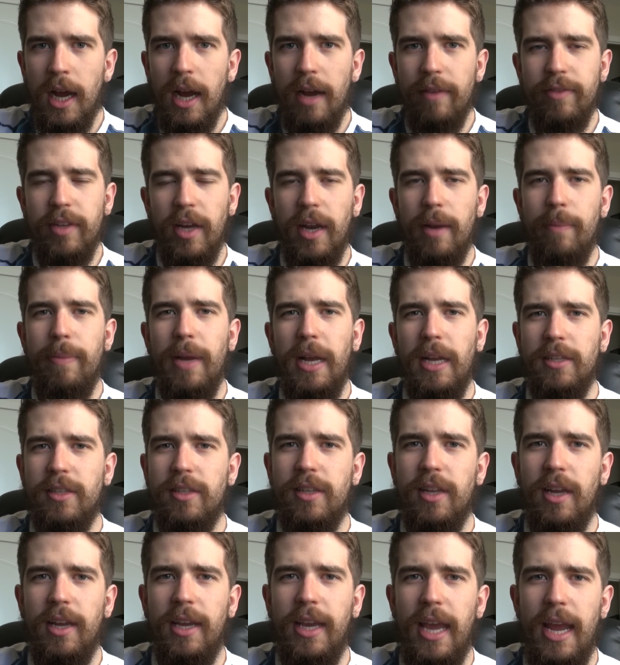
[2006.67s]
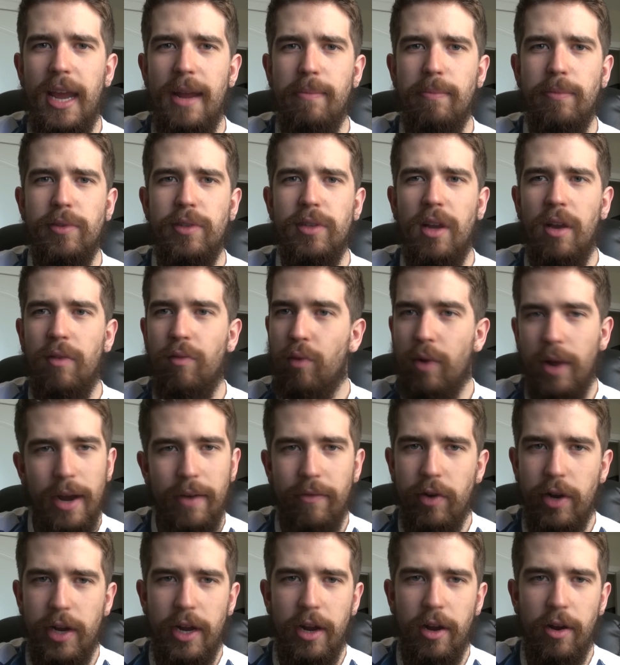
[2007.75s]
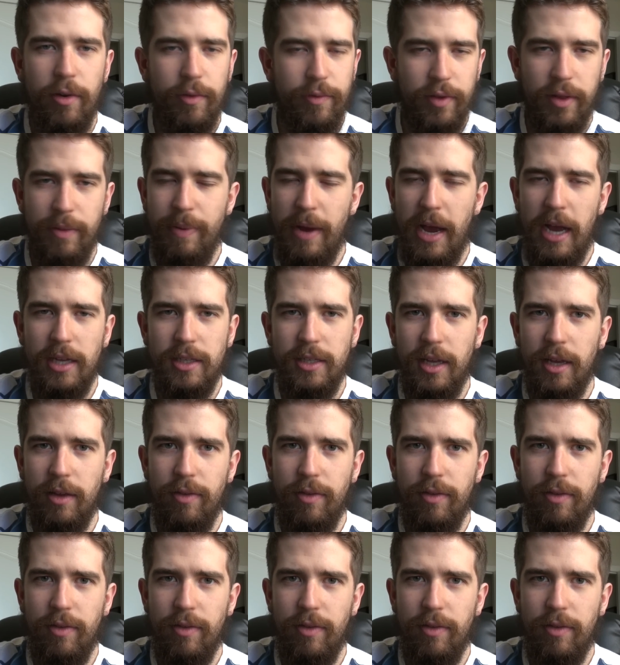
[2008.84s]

I've done a best games of whatever year for the past,